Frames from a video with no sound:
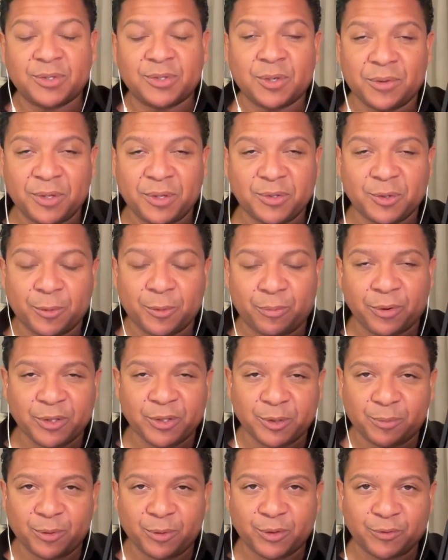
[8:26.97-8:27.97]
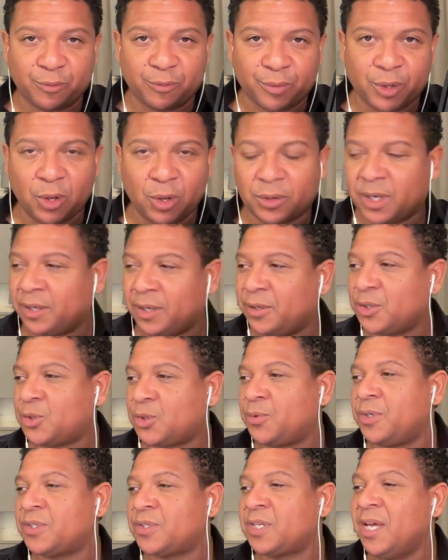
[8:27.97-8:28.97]
So these are the principles from Koch
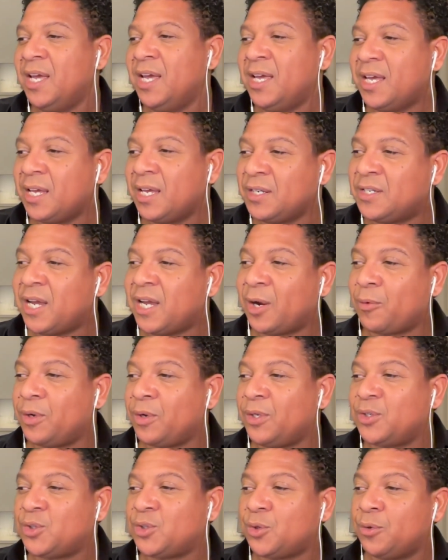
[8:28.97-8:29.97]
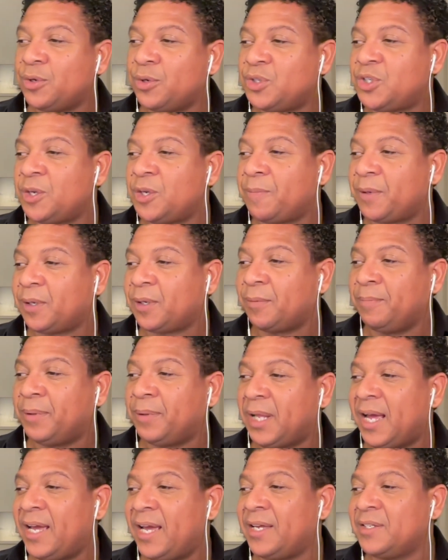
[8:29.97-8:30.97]
Industries: integrity, stewardship, and
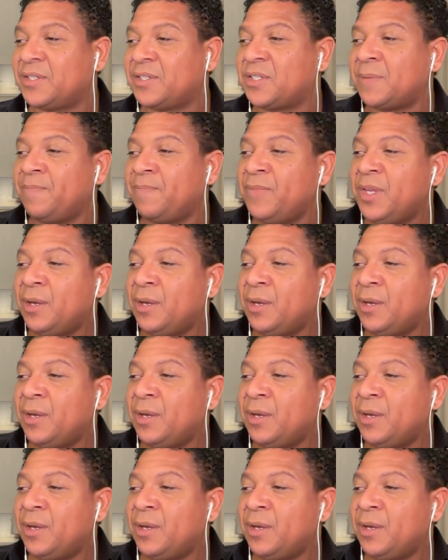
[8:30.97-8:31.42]
compliance,